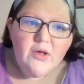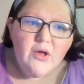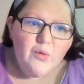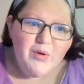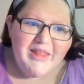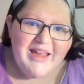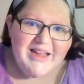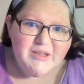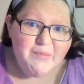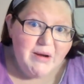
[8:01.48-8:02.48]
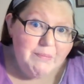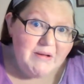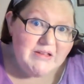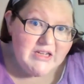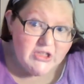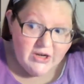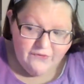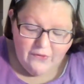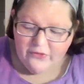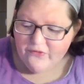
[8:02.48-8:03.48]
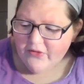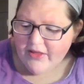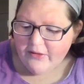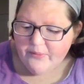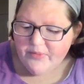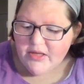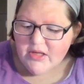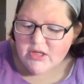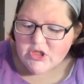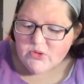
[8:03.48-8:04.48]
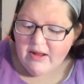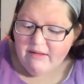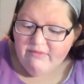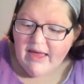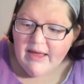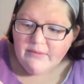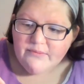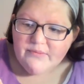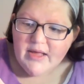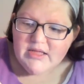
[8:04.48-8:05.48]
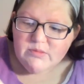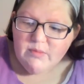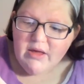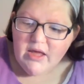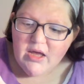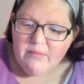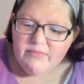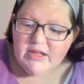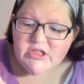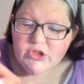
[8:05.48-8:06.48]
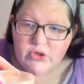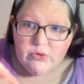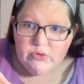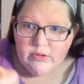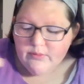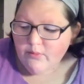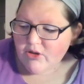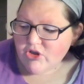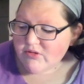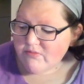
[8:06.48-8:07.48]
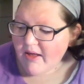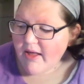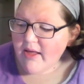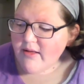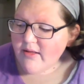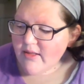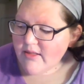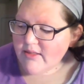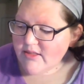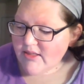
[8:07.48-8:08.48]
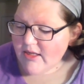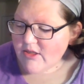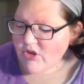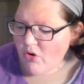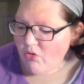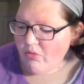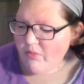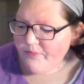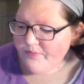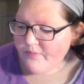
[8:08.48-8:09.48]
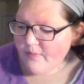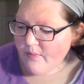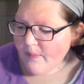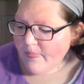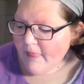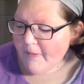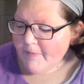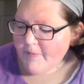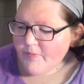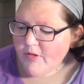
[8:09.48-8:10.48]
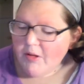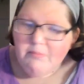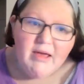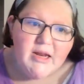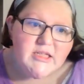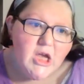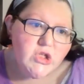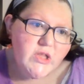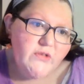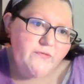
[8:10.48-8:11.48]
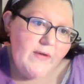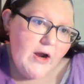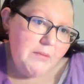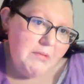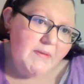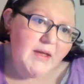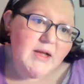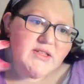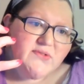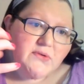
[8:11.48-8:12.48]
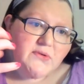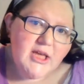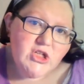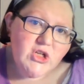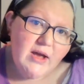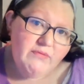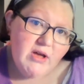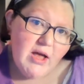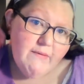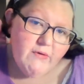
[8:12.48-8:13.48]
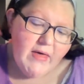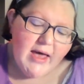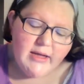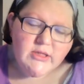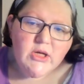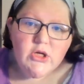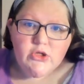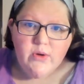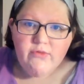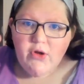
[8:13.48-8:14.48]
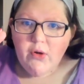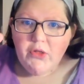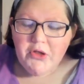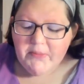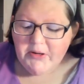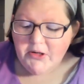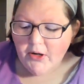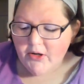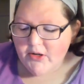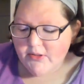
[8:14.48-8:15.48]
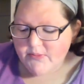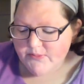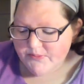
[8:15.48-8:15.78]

Really can't tip it up because then it's going to fall down. So I have that. That's my that's nude, which is my skin tone. Mine is actually fair, but because of the rosacea, I have to cover that. So I have to go a little bit darker.